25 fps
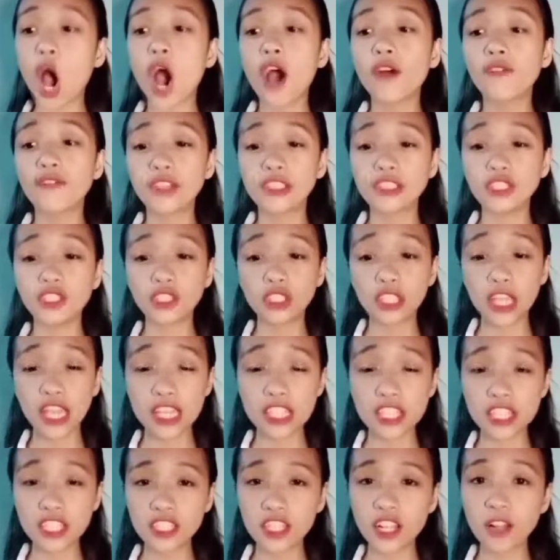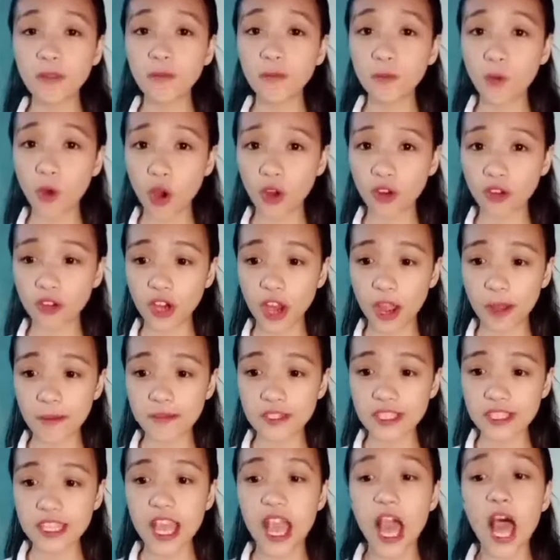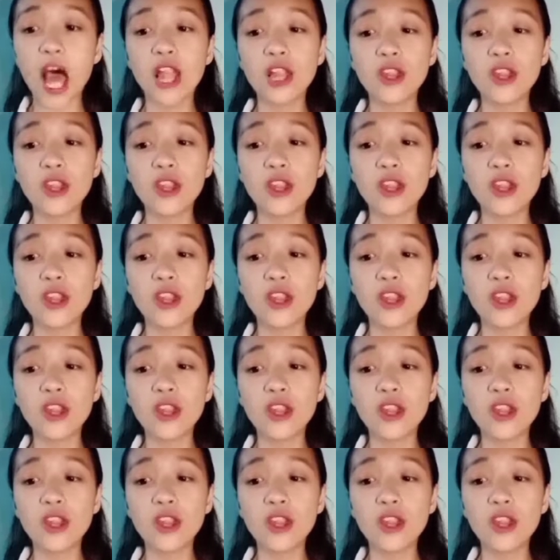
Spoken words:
of educational programs,